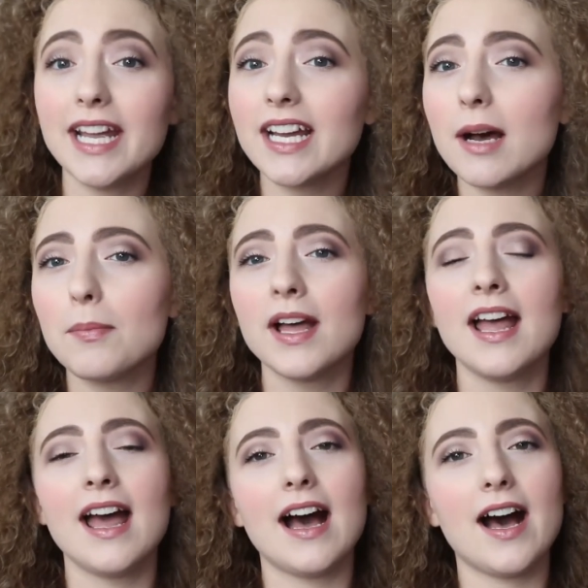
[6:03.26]
makeup
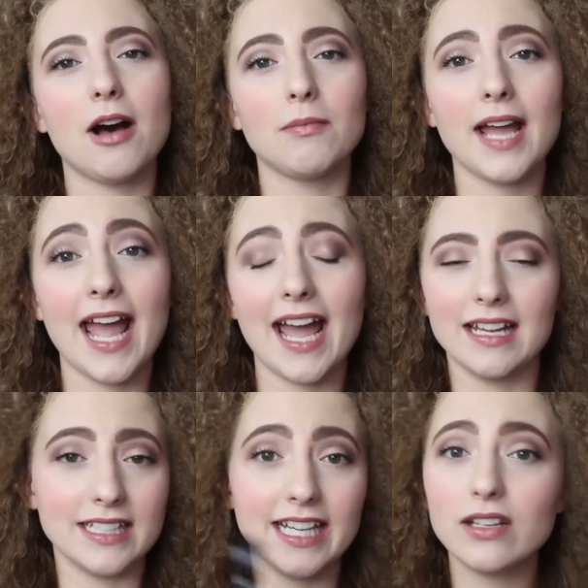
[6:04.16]
um,
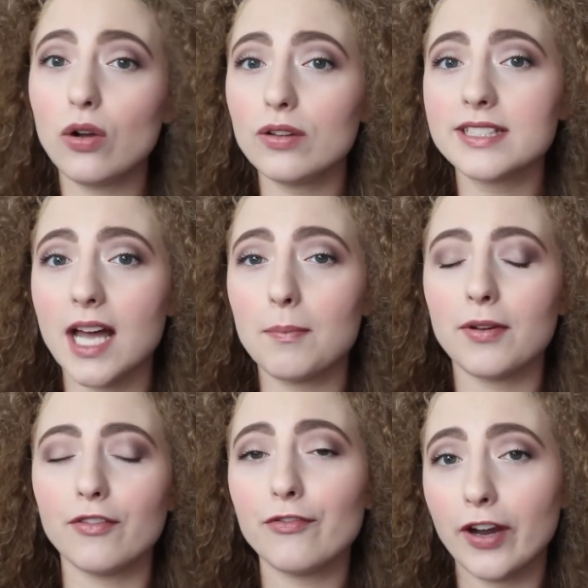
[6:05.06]
and it holds
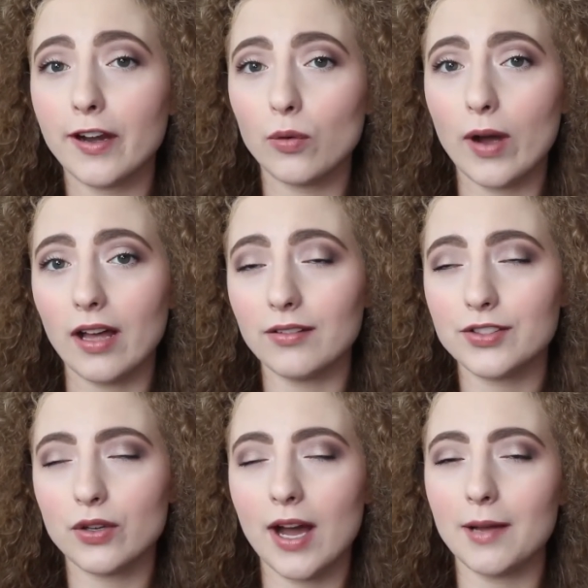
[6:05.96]
up very well
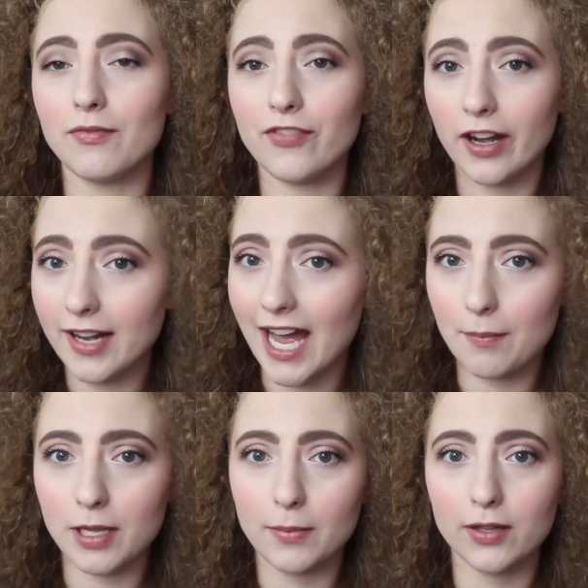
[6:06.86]
so I'm very
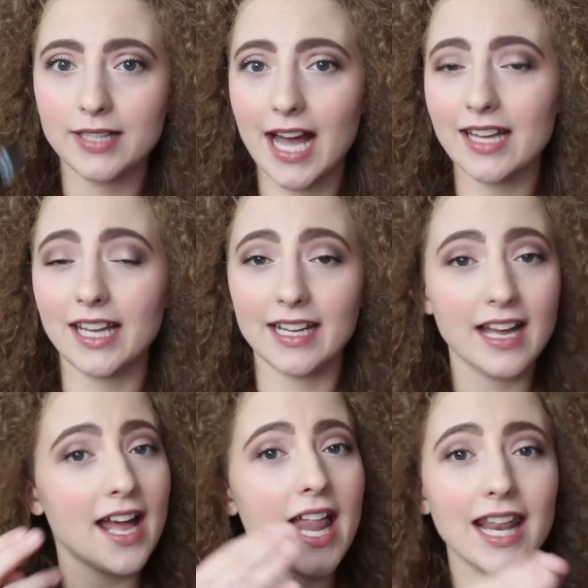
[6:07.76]
happy about that like
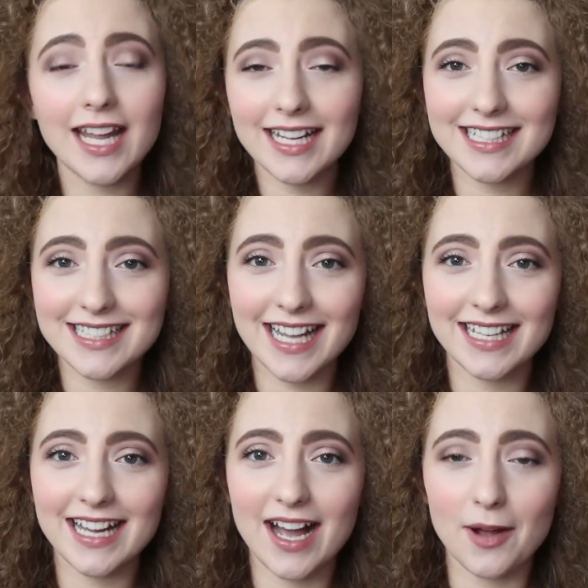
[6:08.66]
like I
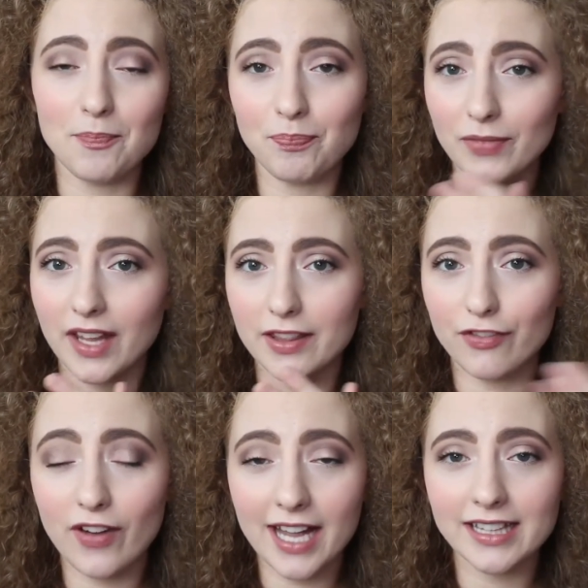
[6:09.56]
said, um, the
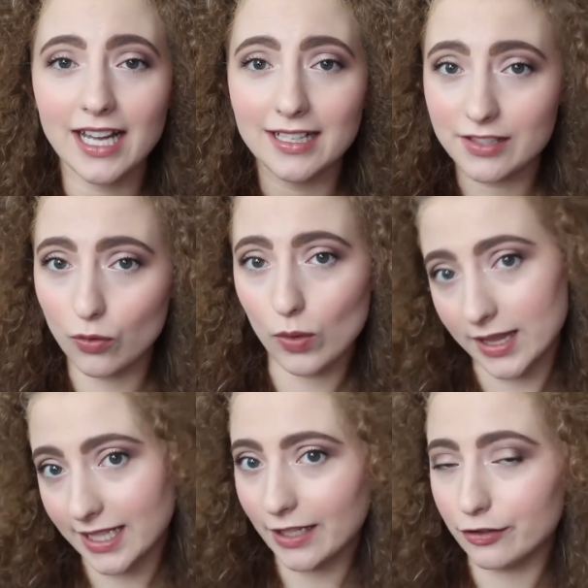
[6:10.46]
fine lines are
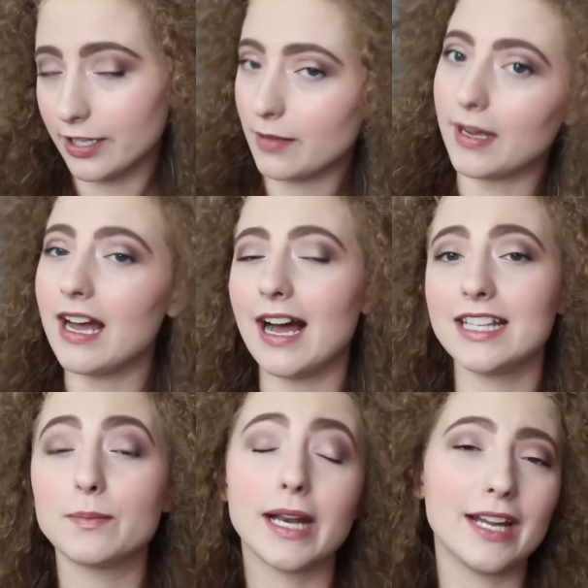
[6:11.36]
one thing underneath my
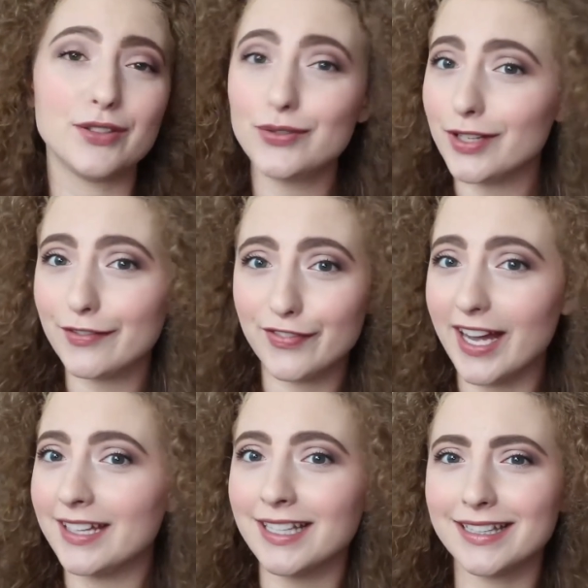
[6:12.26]
eyes, but I do not
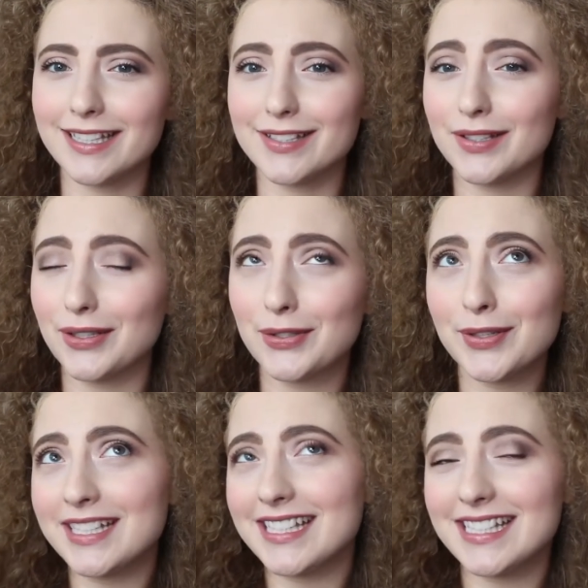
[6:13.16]
find that this
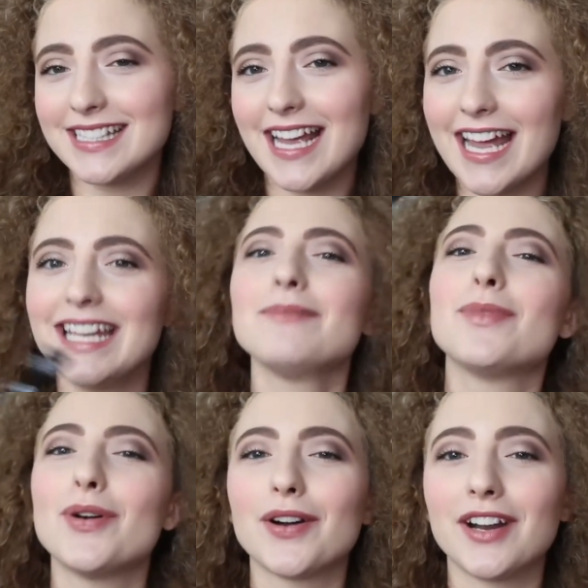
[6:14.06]
creases any
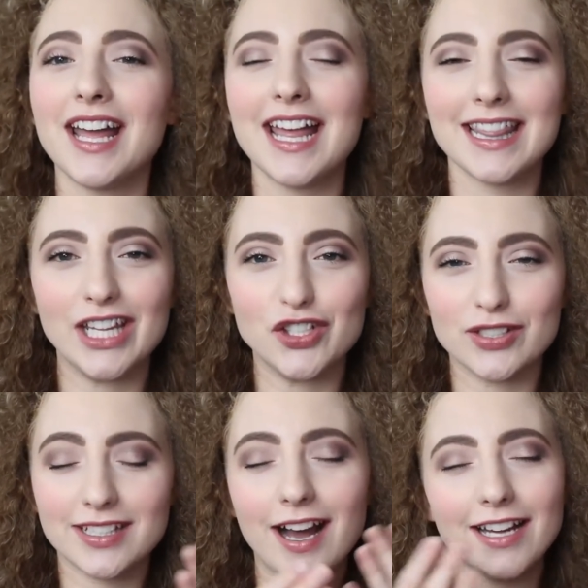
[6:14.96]
more than
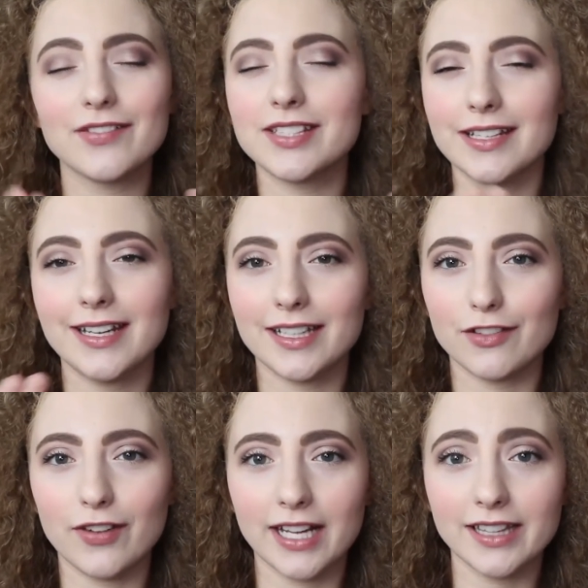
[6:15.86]
just kind of sitting in the
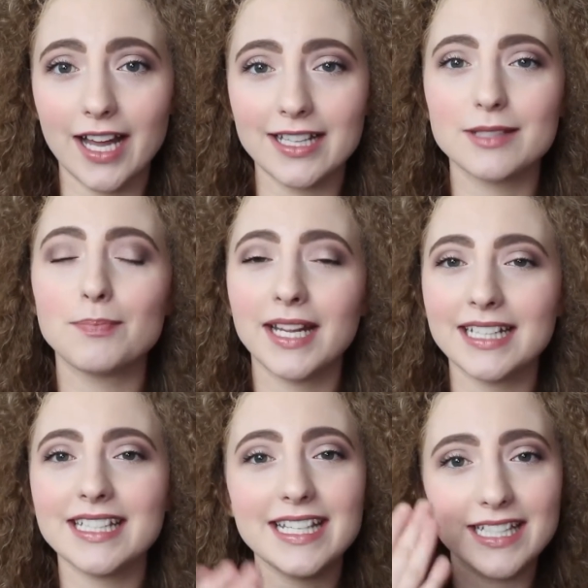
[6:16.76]
fine lines, but
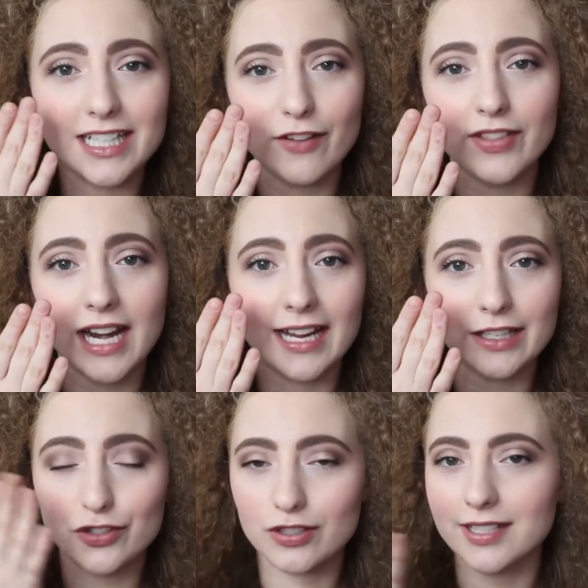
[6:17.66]
it's easy enough that I
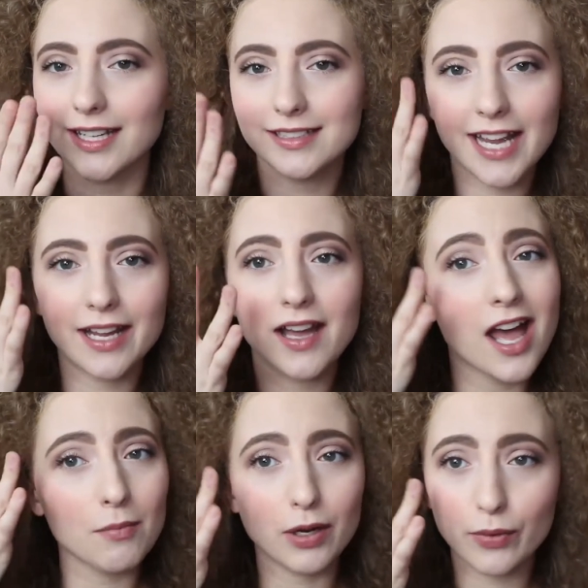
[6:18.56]
can just like take
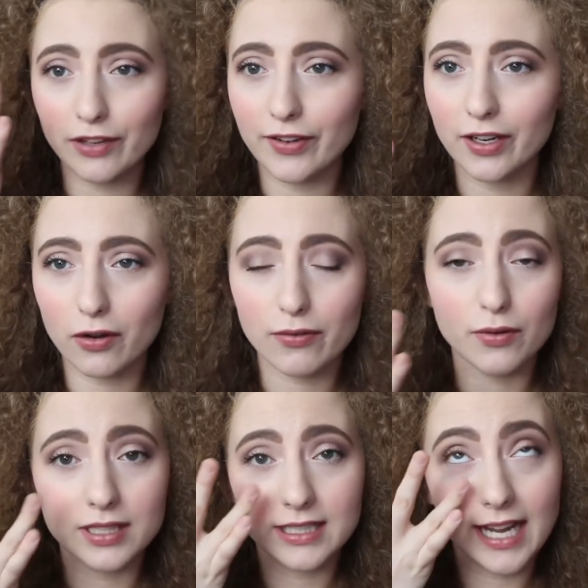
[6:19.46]
my ring finger
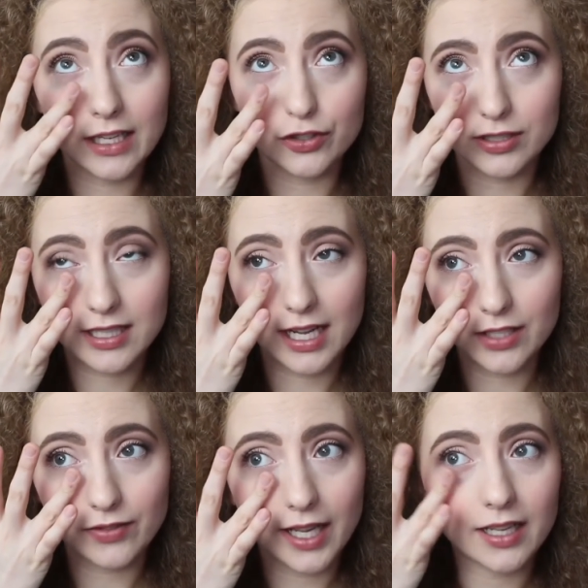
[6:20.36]
throughout the day and just kind
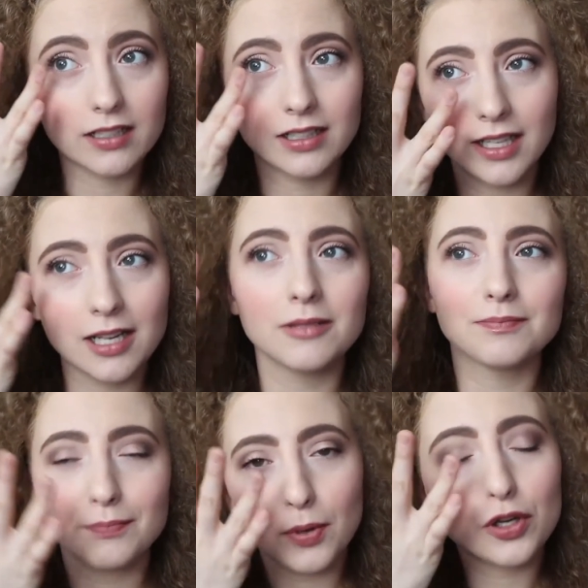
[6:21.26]
of like
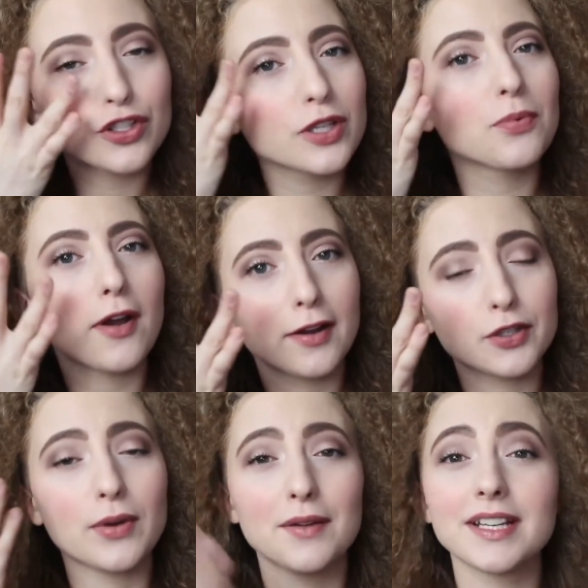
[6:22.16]
push the
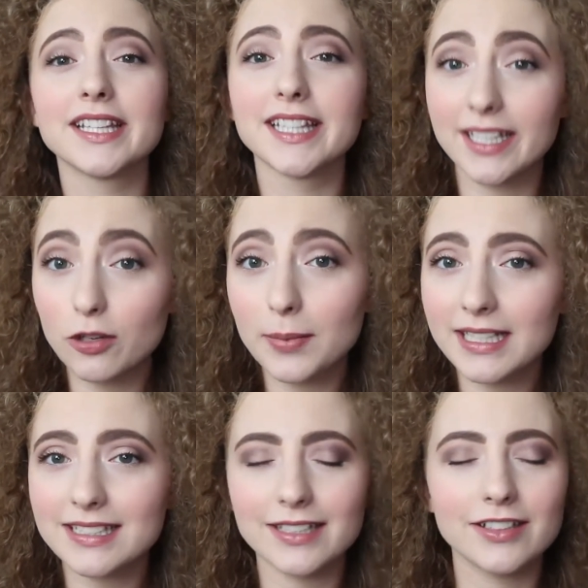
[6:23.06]
product around a little bit.